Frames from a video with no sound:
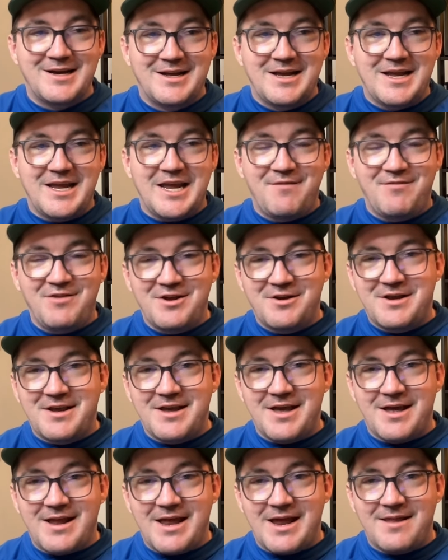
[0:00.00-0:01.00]
If you
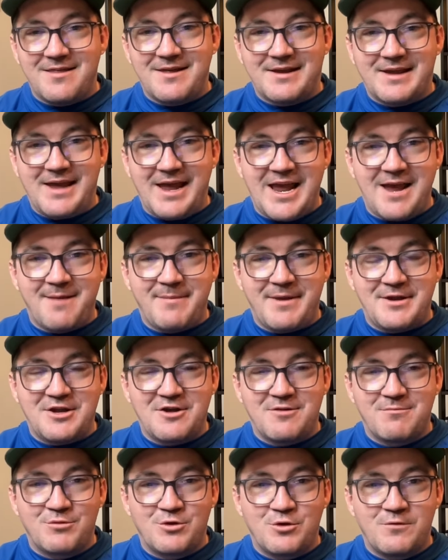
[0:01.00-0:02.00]
get ahead of the game and
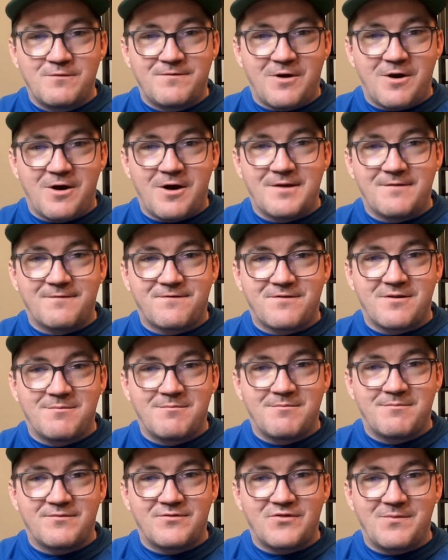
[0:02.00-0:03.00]
you move on
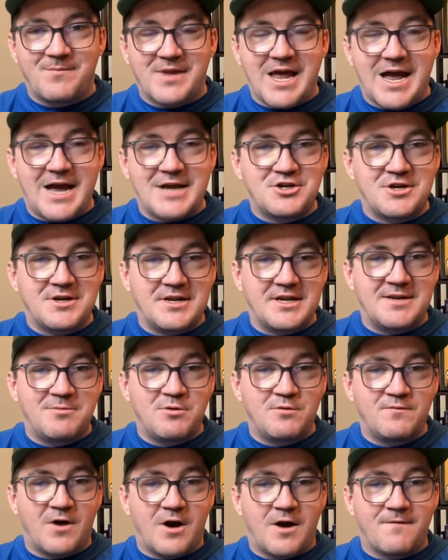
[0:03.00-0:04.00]
from the guys you need to
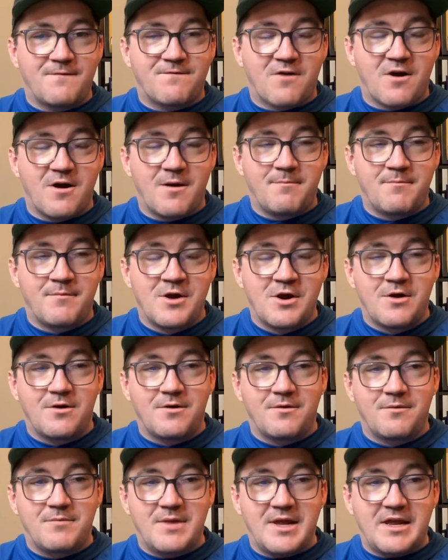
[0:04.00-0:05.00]
move on from
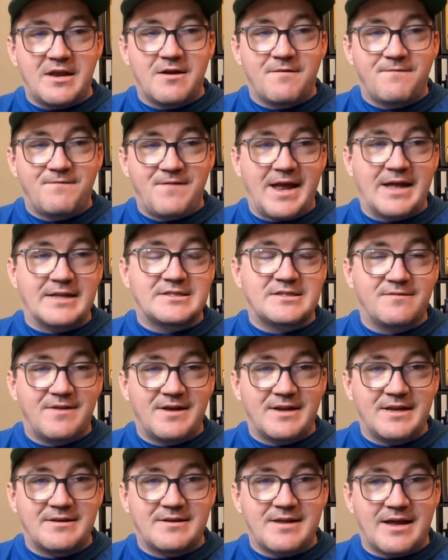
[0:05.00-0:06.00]
in advance of
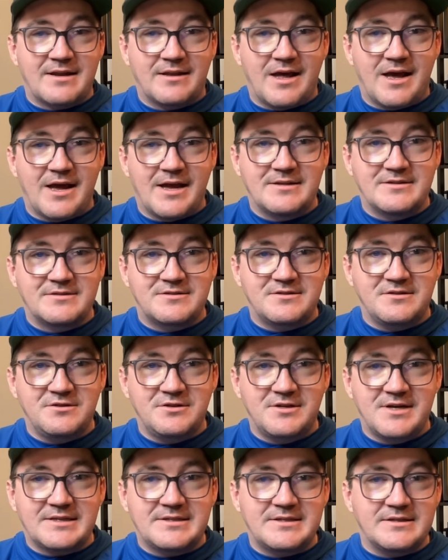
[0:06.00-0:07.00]
any deadlines, you
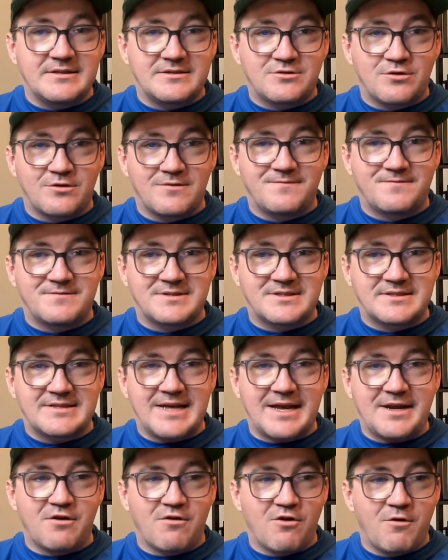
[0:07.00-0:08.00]
get to sort of
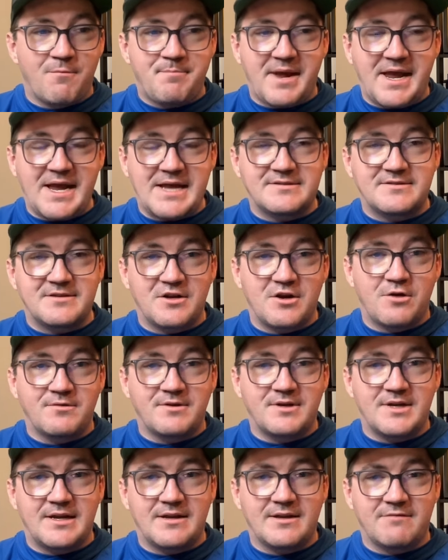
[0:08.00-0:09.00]
set your own pace, and you
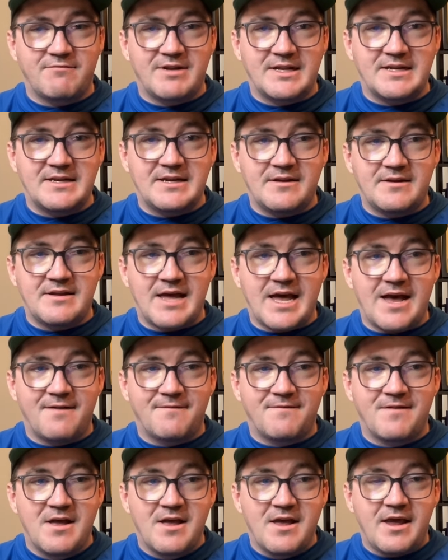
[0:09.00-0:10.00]
don't really need to
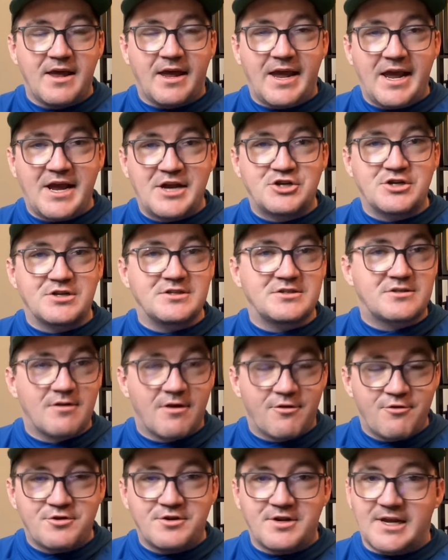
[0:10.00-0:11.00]
have agents or
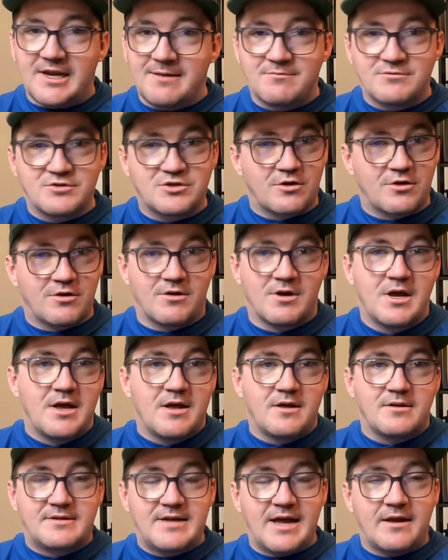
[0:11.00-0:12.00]
other teams or
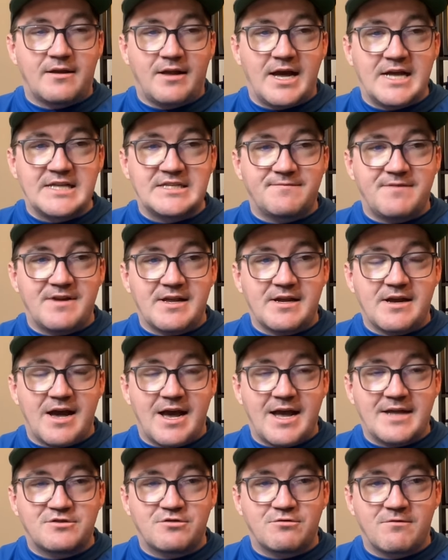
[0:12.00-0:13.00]
deadlines of any
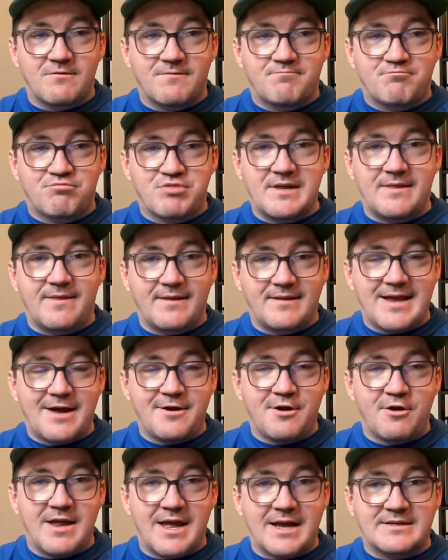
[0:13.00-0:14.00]
kind sort of breathing down
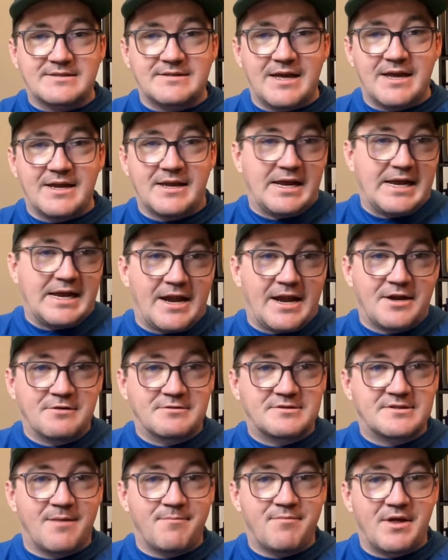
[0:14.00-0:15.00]
your neck saying you do
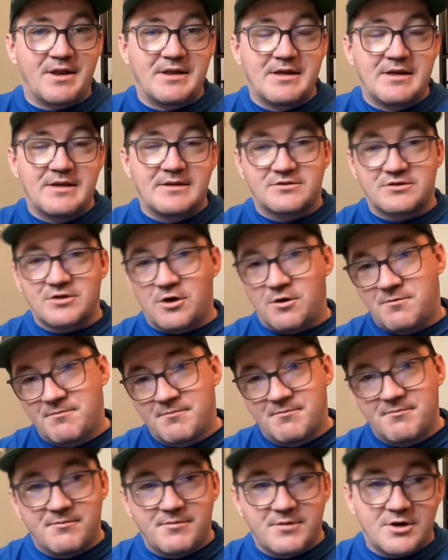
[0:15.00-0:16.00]
something. So,
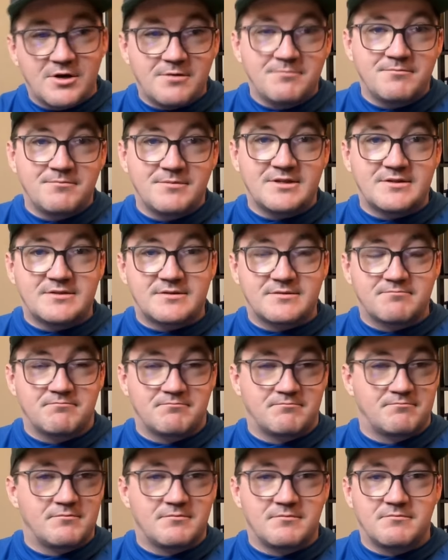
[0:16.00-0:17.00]
it's
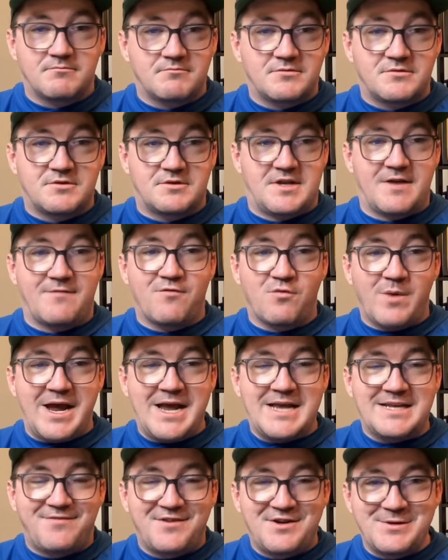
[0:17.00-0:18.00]
different
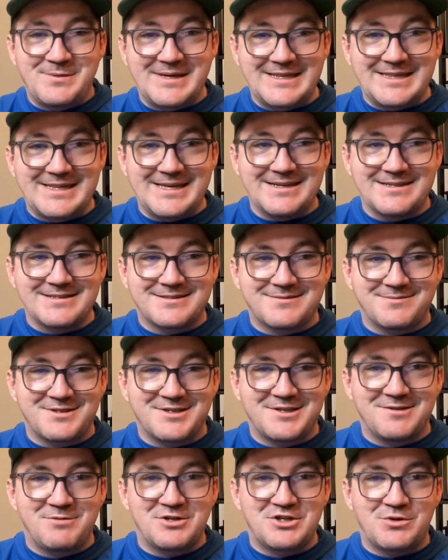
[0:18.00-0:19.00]
ways of doing things
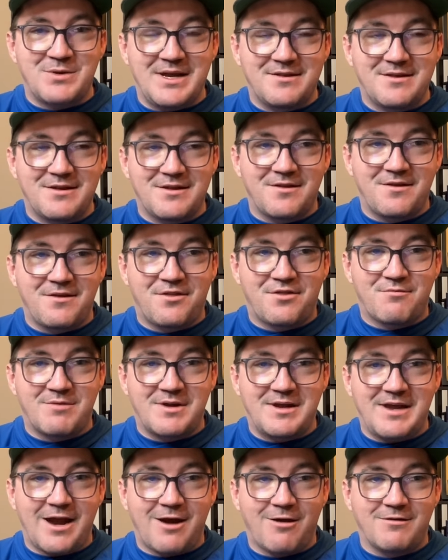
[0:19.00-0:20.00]
between the
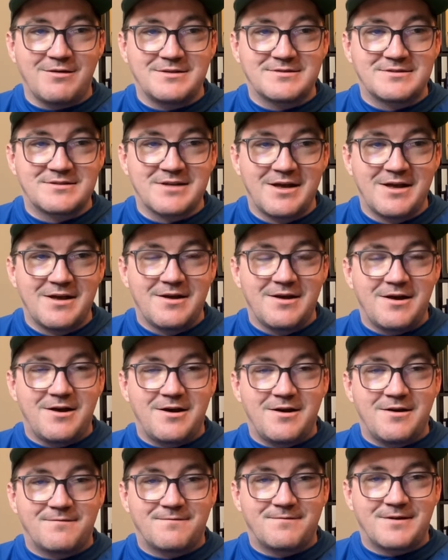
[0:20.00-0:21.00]
3 eras
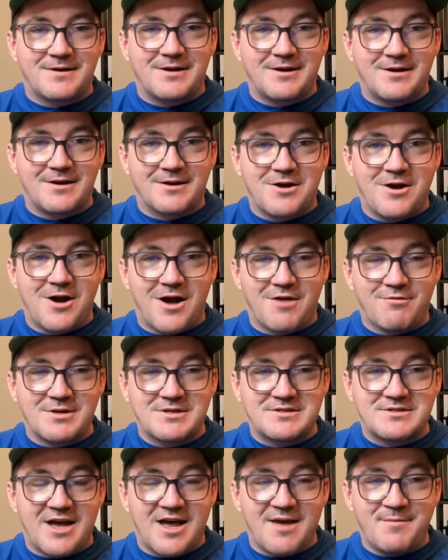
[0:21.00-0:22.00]
of
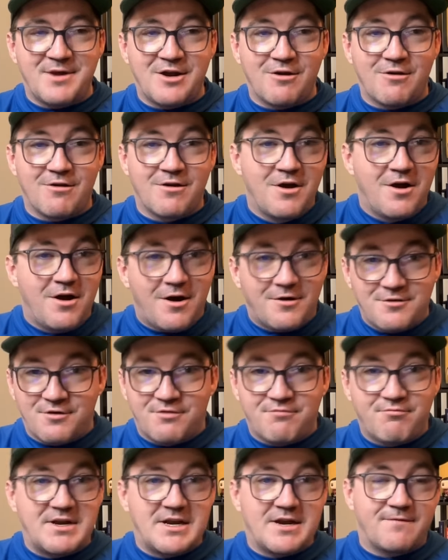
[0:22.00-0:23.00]
Conroy's time here under
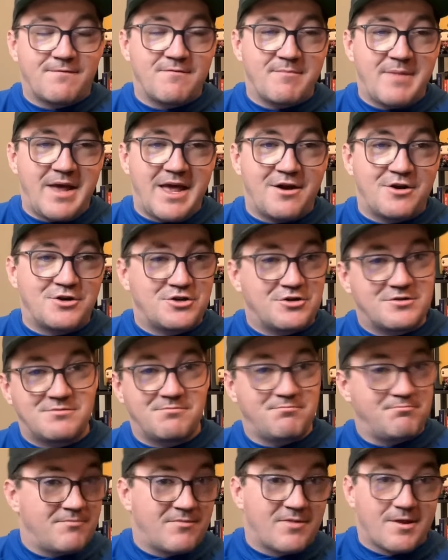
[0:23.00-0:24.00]
3 different managers,
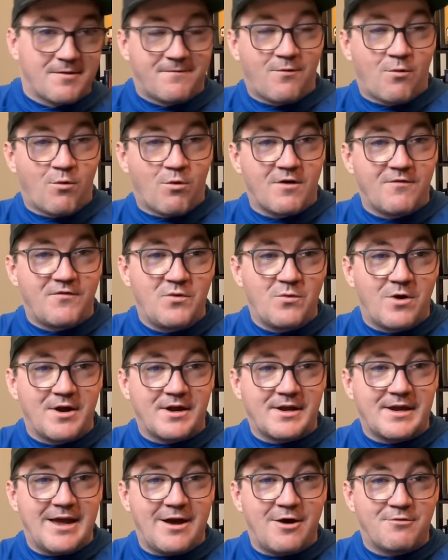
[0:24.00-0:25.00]
4 if you want to
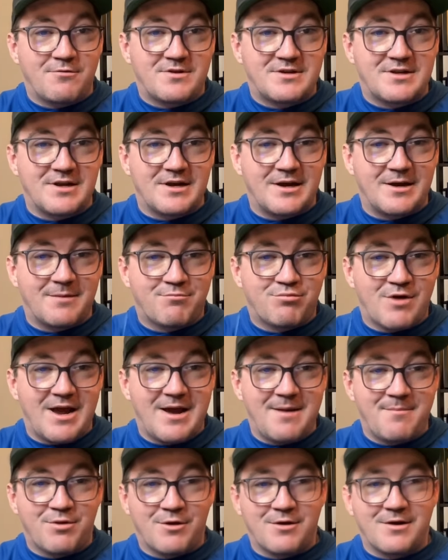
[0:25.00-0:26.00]
count
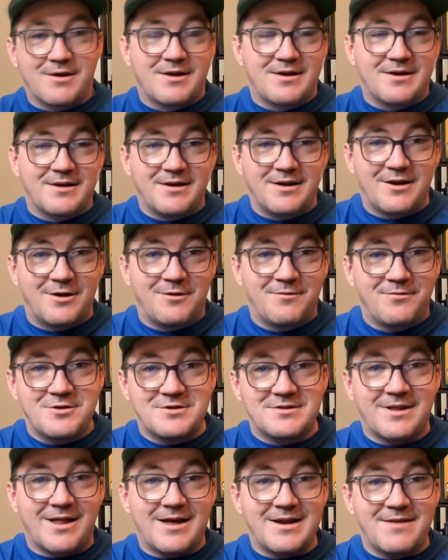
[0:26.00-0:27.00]
Brian Burke.
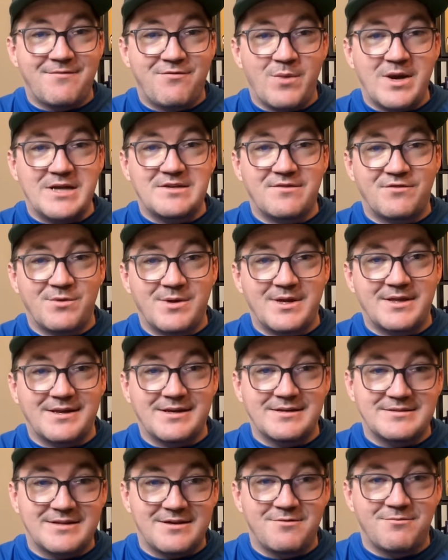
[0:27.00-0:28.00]
There's a lot of different ways of doing
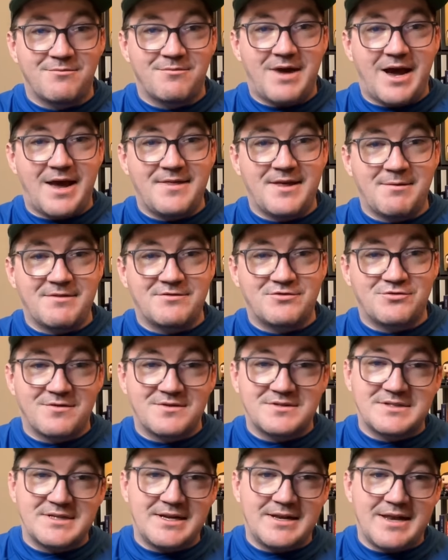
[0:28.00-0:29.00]
things, and I think we've sort of
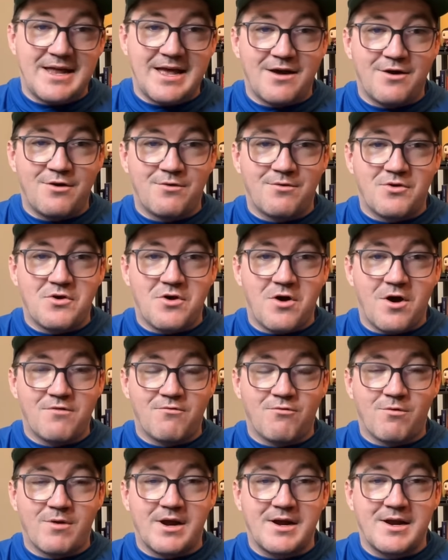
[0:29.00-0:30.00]
seen how
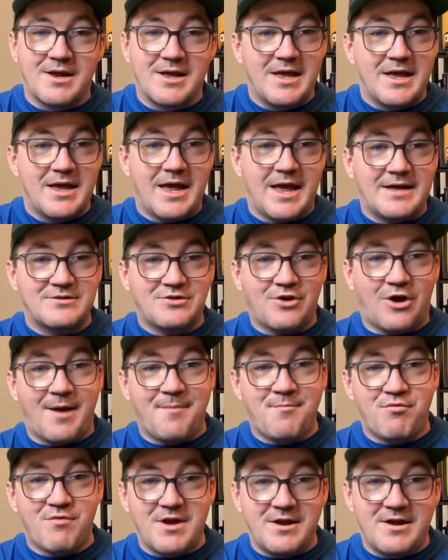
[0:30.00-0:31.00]
Conroy has
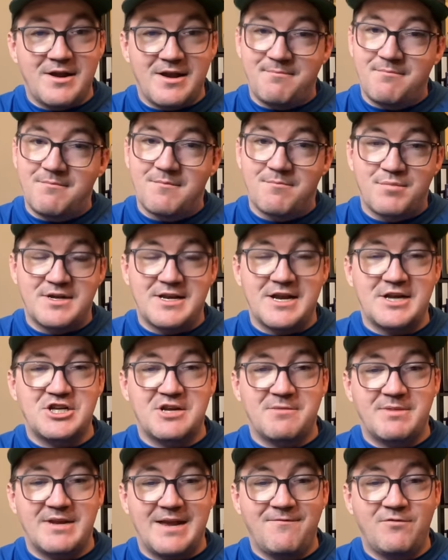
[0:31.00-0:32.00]
operated and potentially
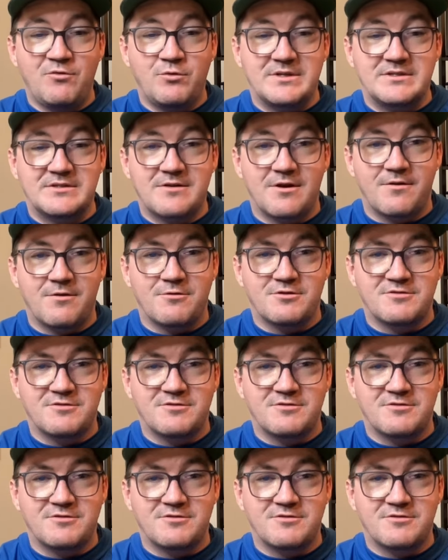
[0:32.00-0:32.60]
been influenced under those